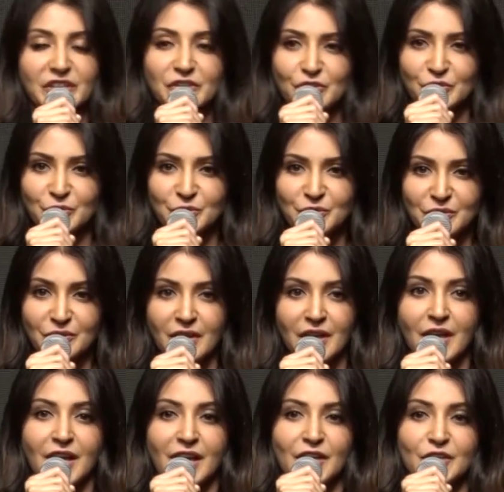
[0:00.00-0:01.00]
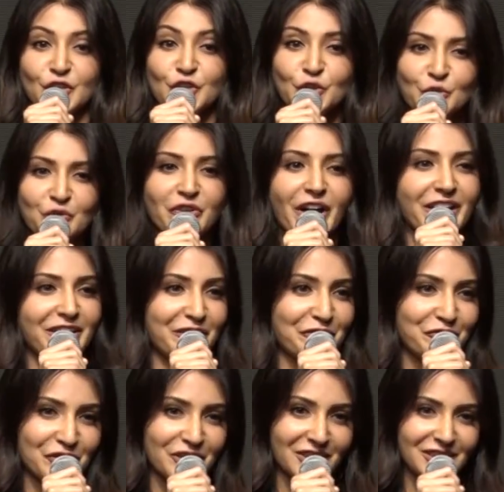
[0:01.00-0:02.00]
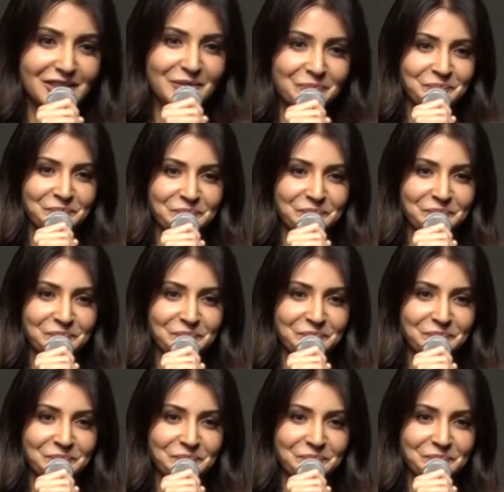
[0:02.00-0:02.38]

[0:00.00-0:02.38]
introduce the new YRF girl,